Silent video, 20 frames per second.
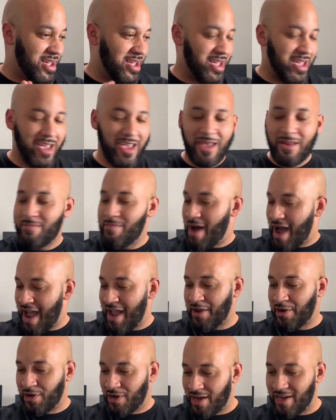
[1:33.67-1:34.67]
And my
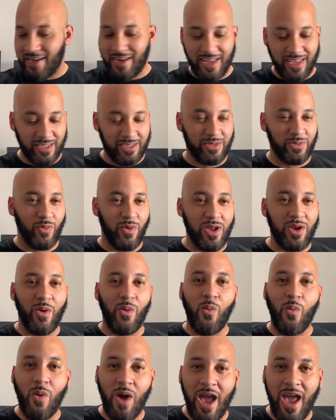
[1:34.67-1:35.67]
goodness, what a
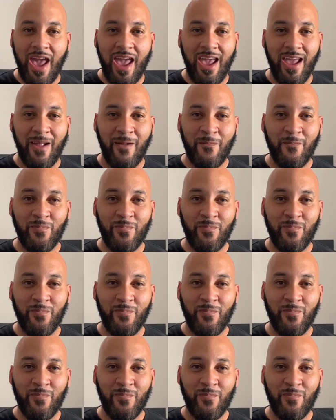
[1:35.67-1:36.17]
way